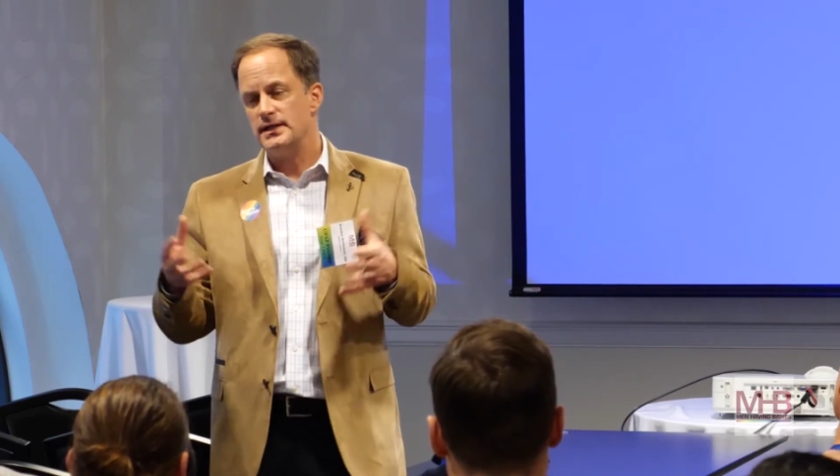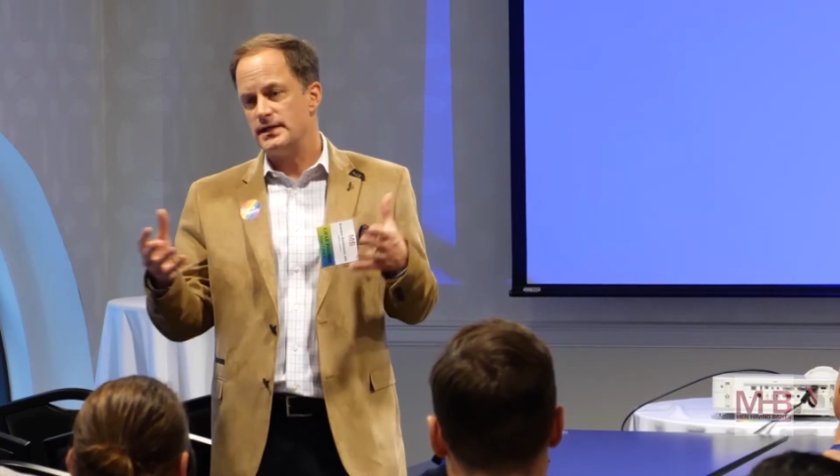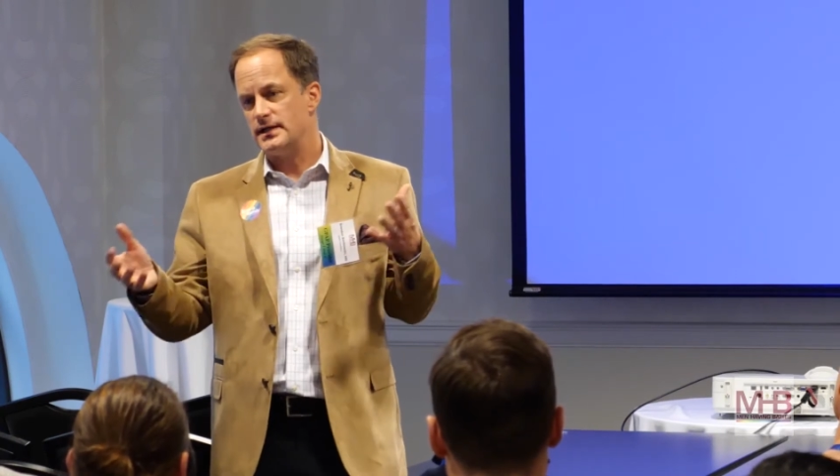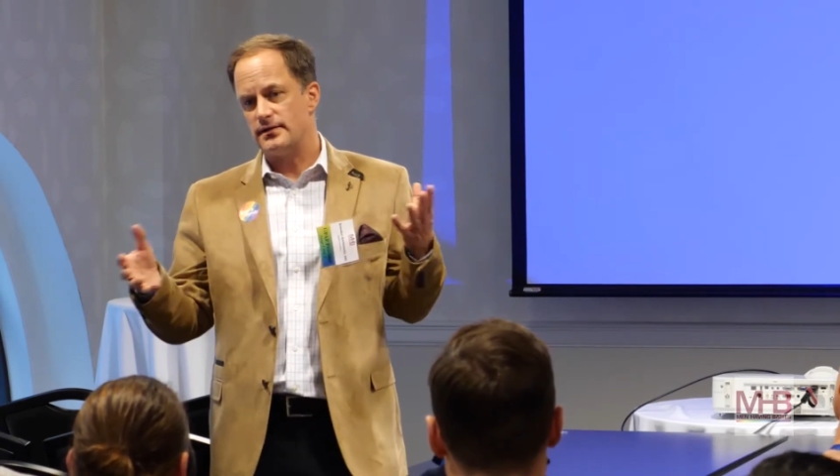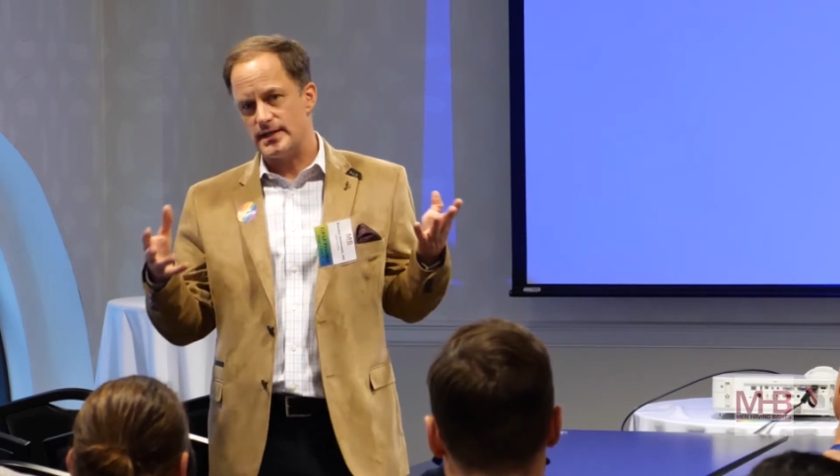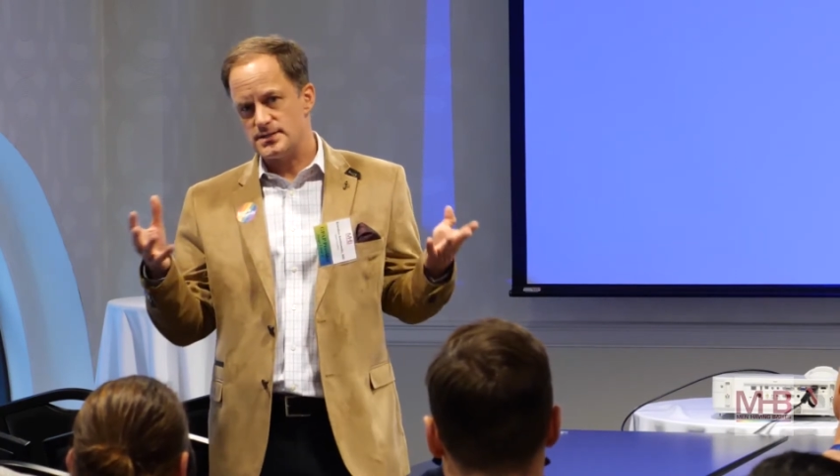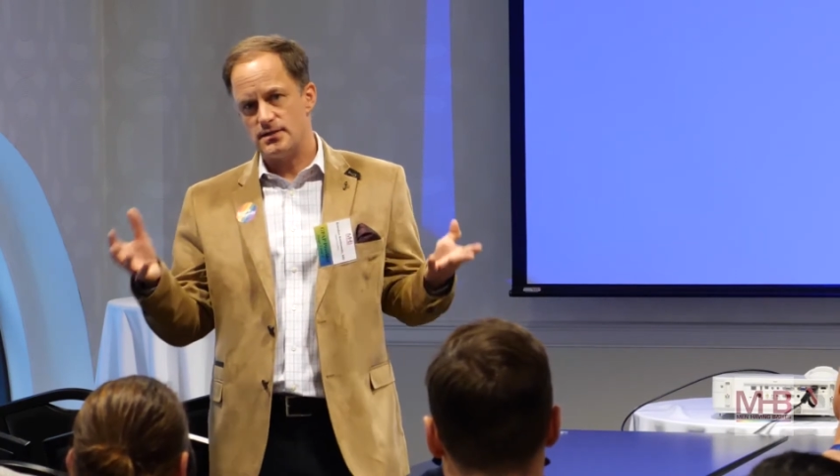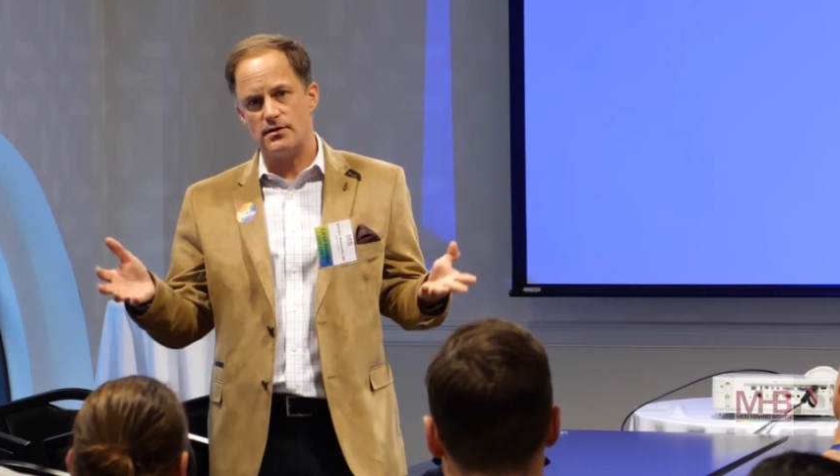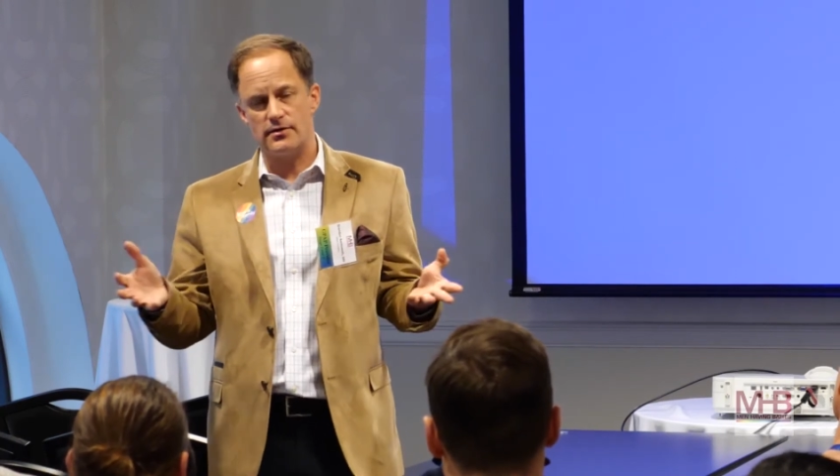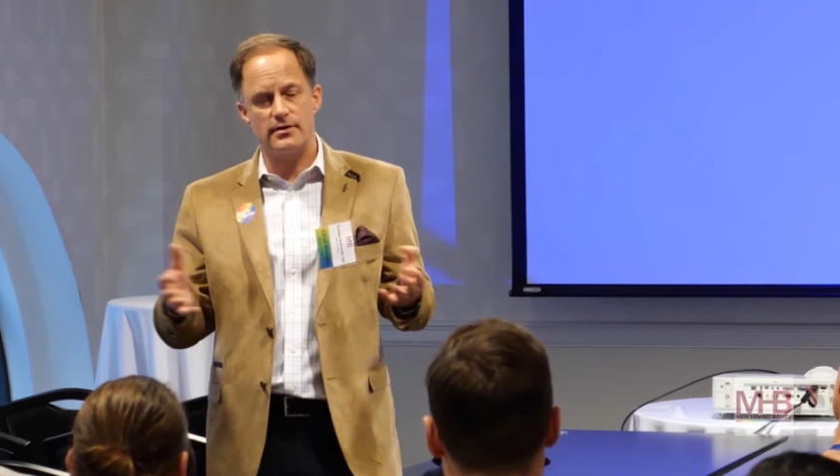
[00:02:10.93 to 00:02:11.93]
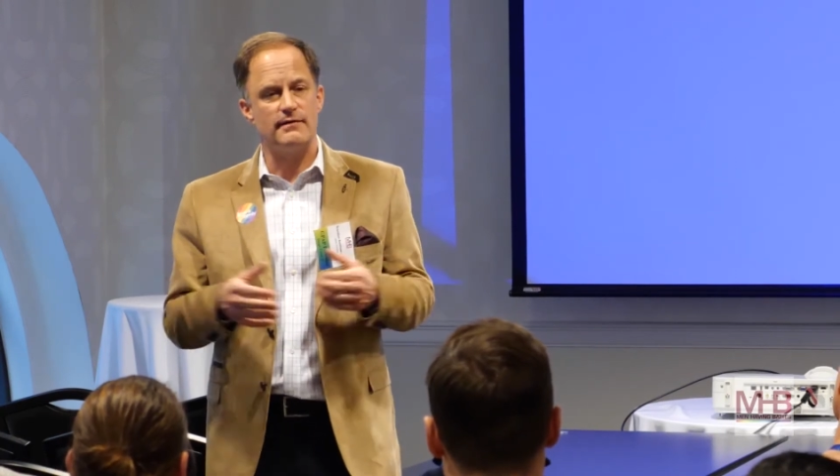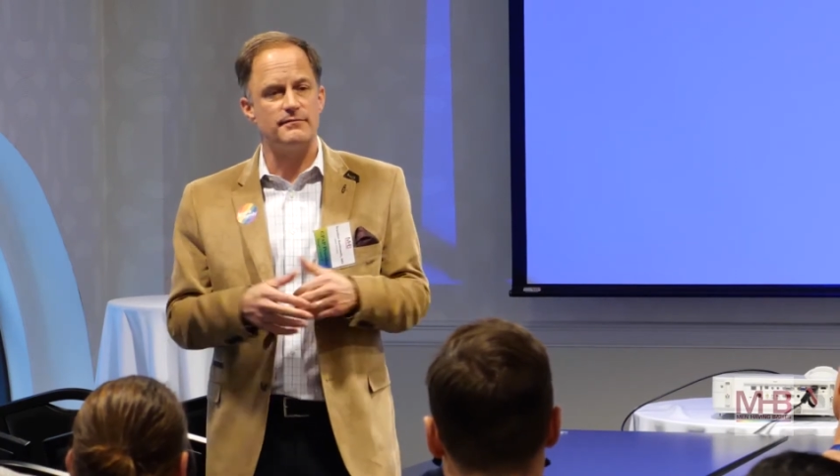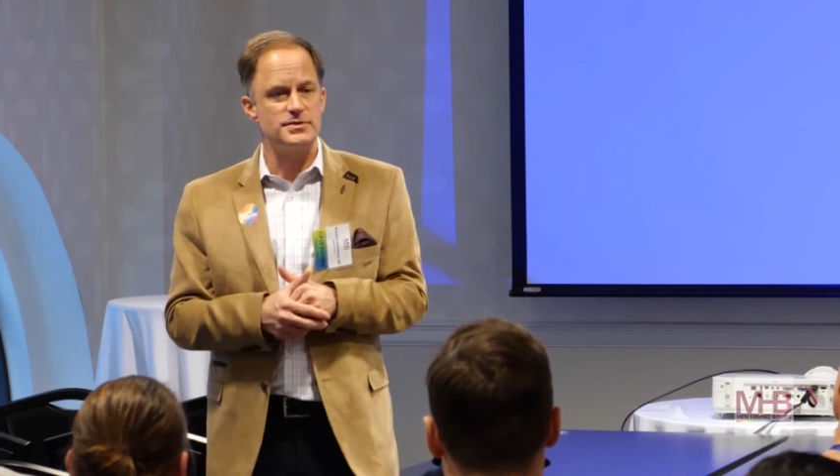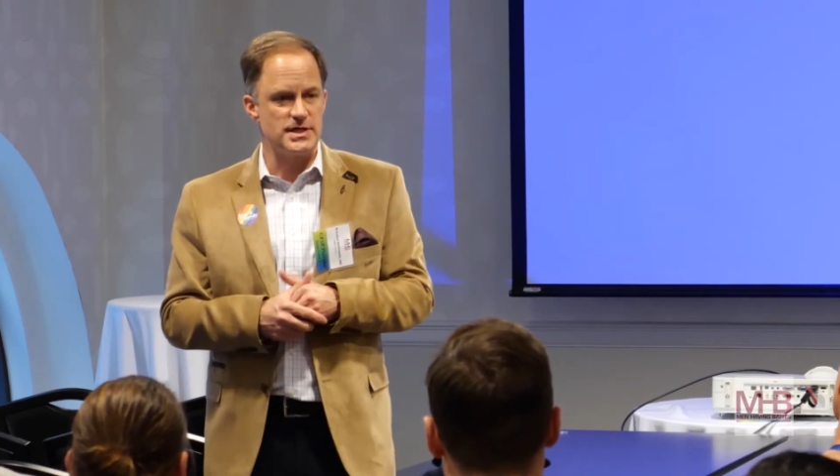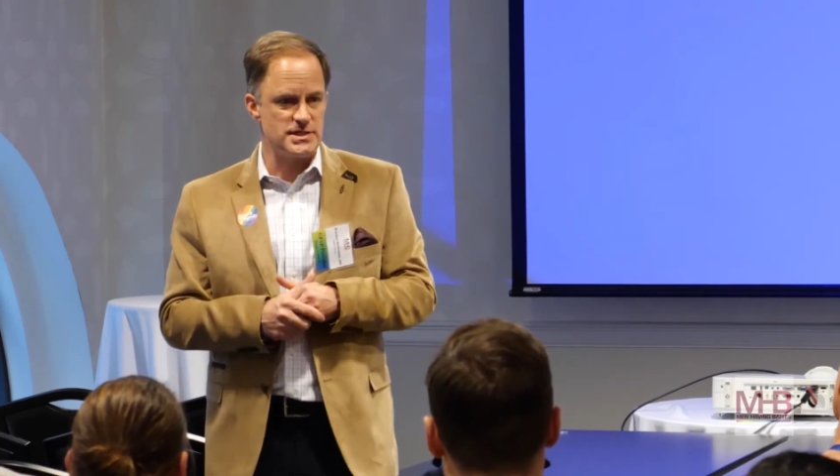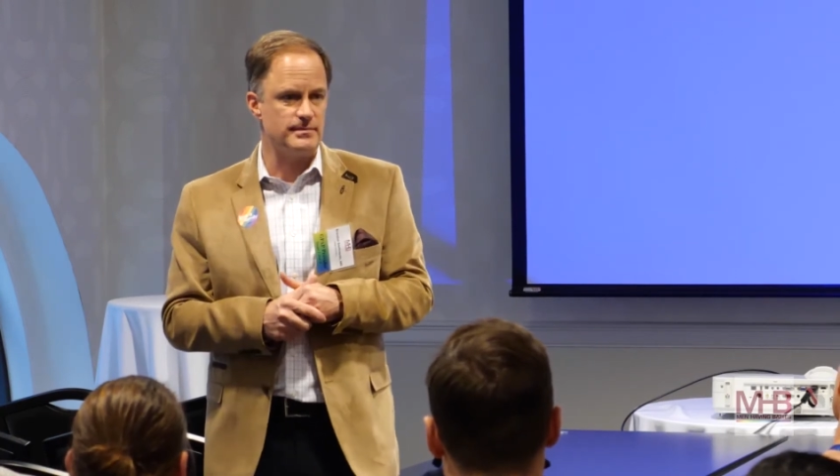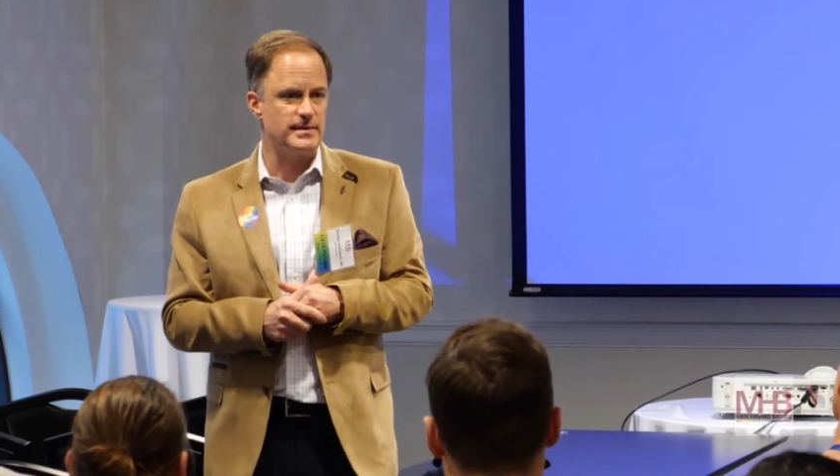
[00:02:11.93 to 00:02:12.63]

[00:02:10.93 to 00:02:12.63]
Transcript: That's a longer conversation,